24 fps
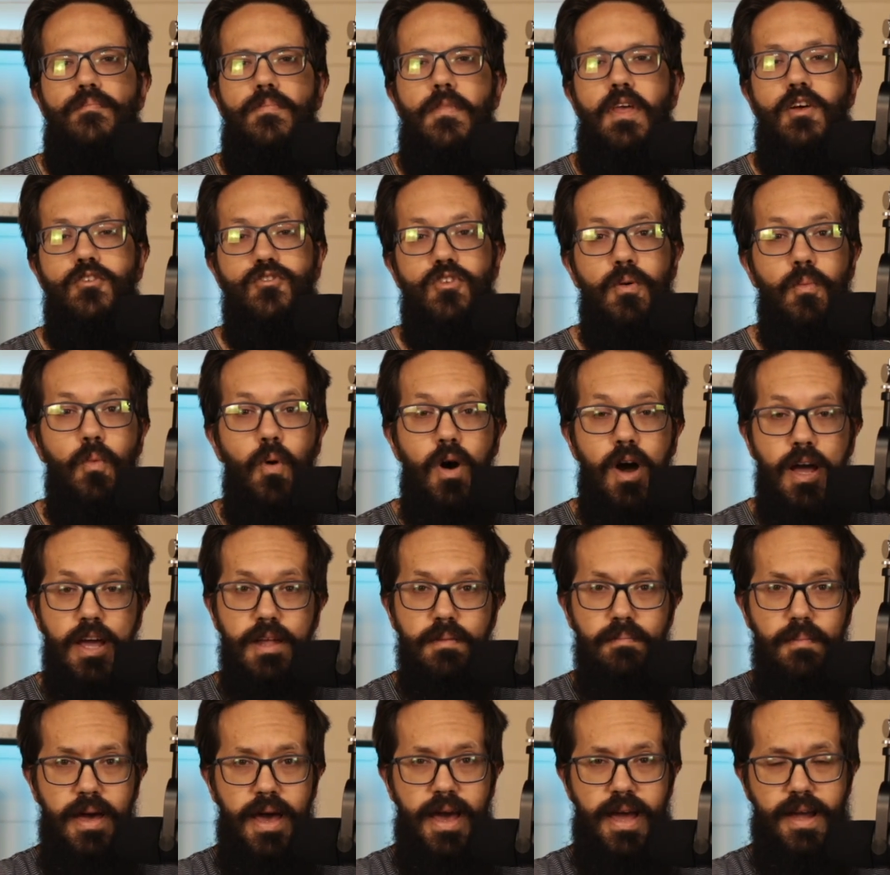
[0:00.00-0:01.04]
And so I'm
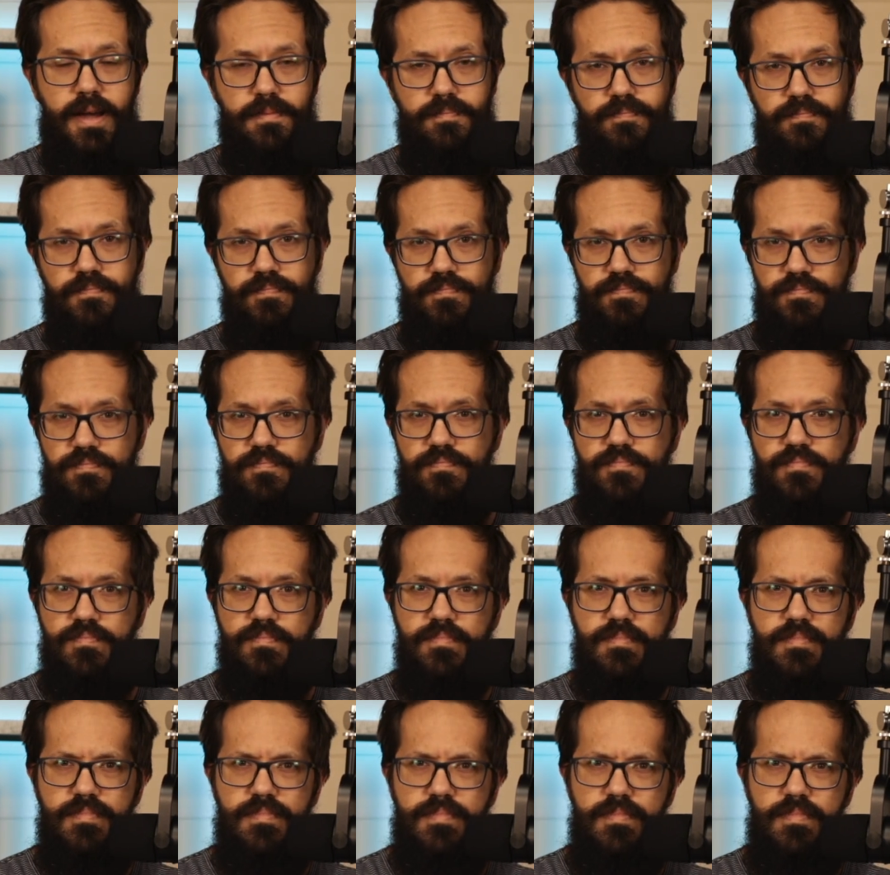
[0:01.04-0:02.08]
walking back,
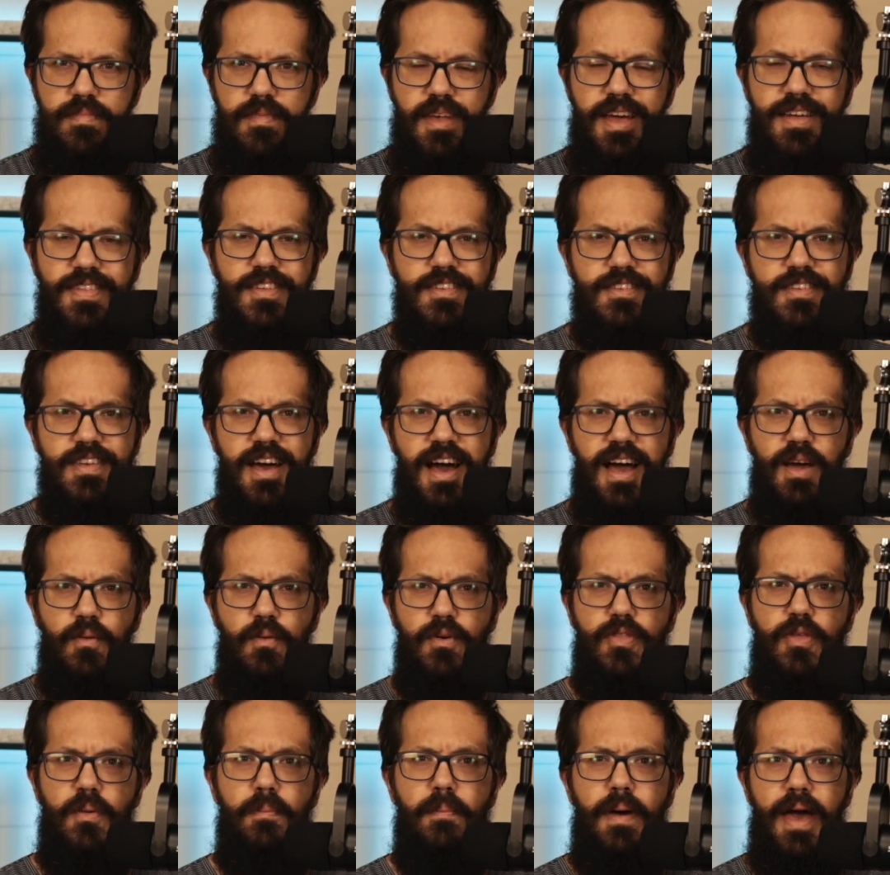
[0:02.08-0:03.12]
and this guy
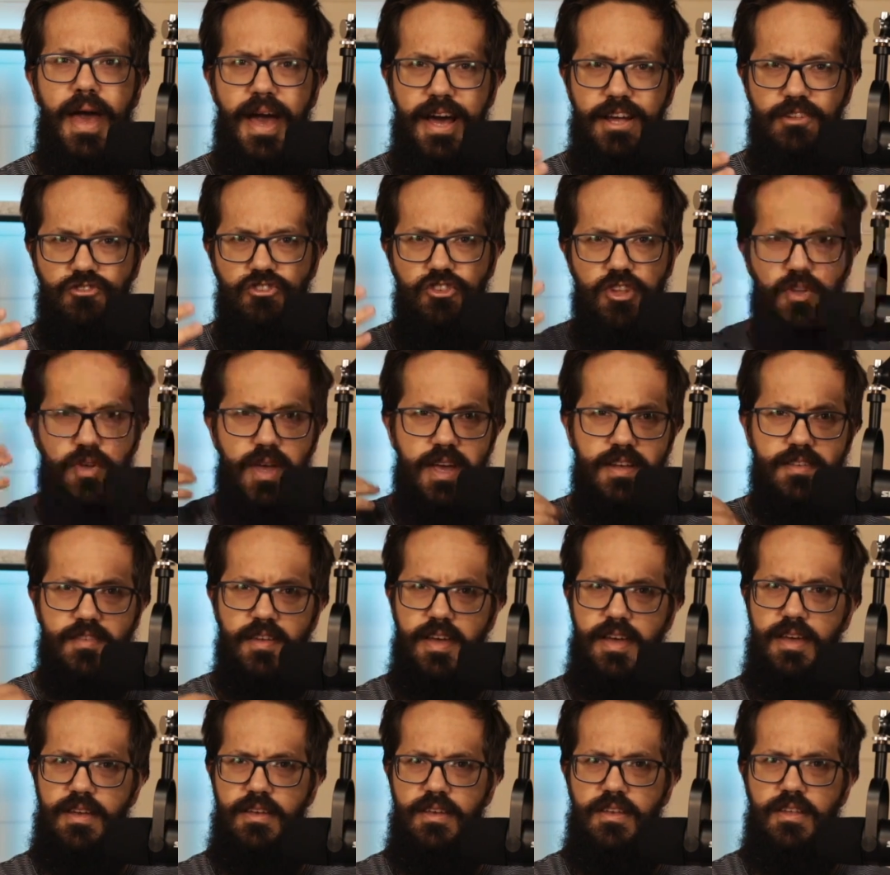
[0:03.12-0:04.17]
with a badge, he has
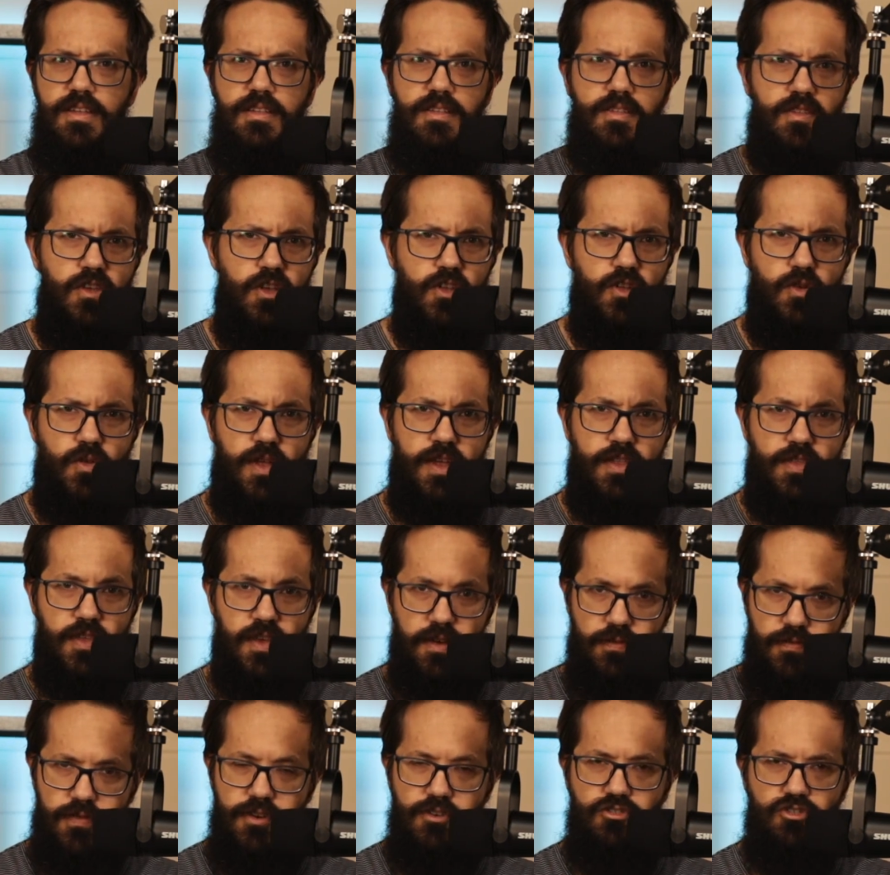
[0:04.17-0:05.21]
like, like the
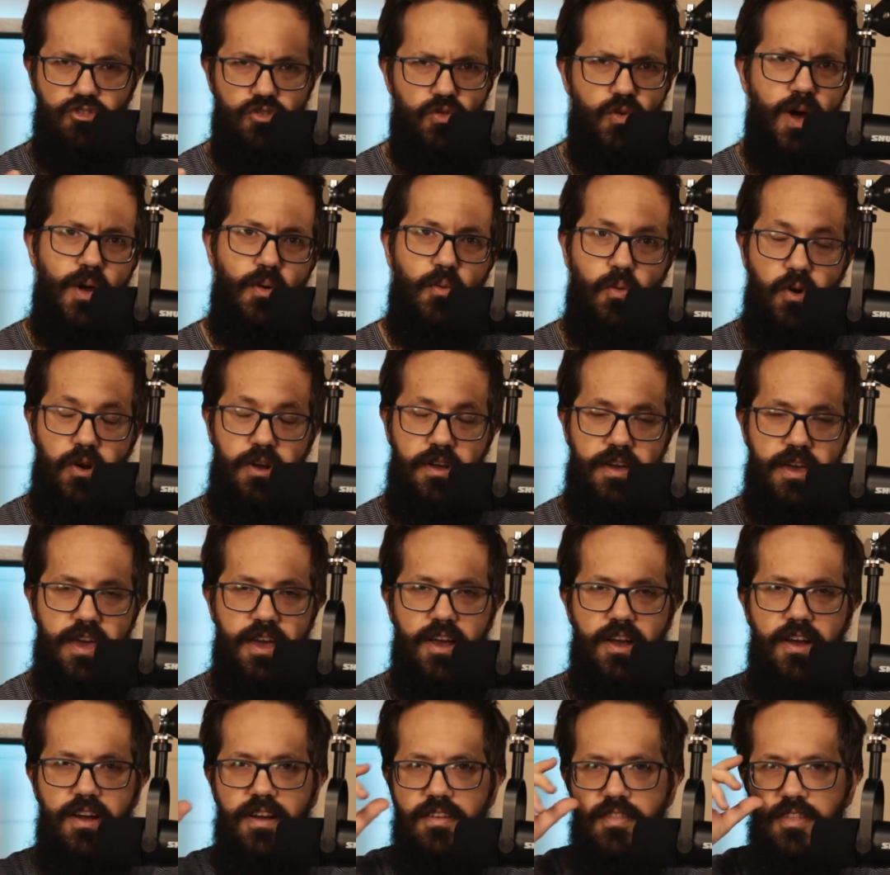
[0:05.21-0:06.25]
official "I work
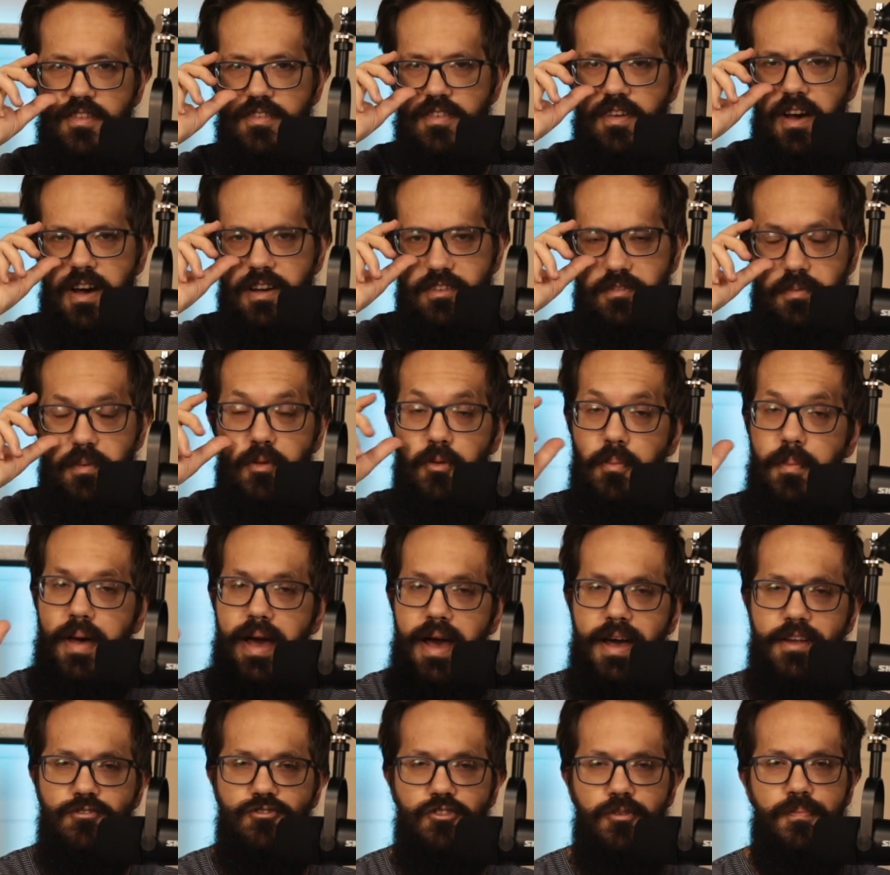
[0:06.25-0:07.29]
here at this hospital"
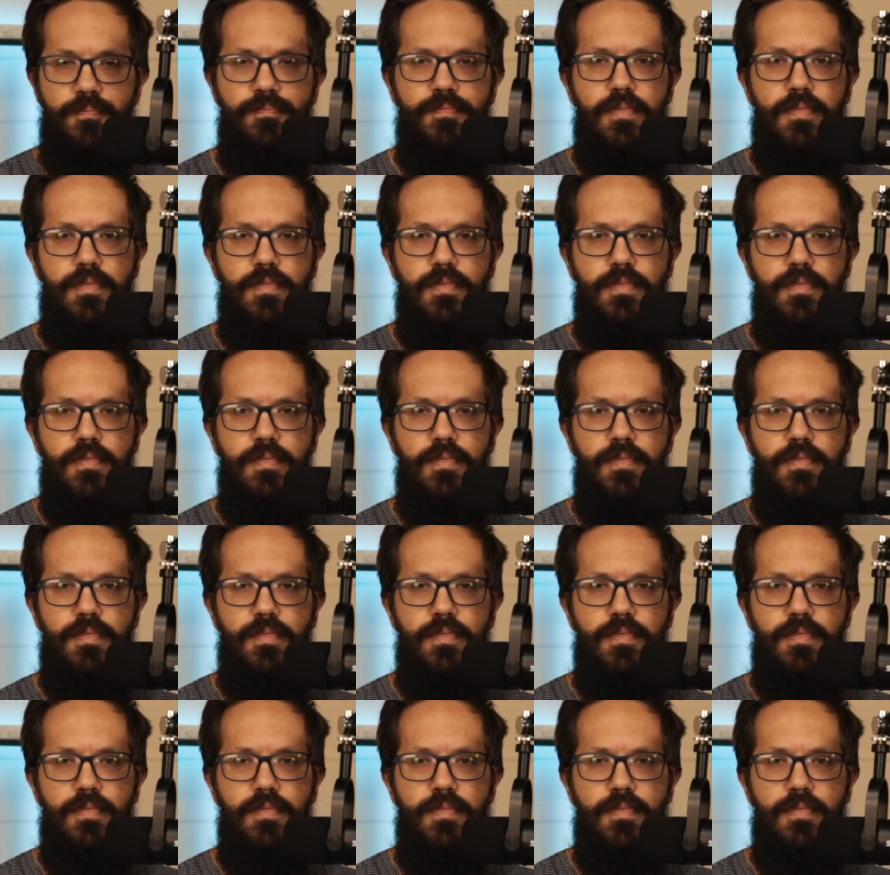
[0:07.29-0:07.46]
badge,